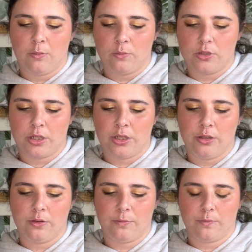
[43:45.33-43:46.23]
So
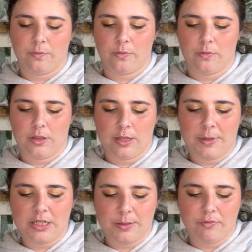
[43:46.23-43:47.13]
they're
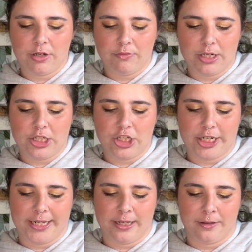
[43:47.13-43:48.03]
meant to be really
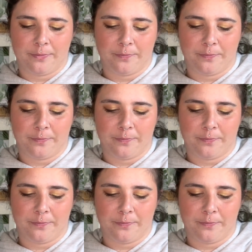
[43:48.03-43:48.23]
sheer.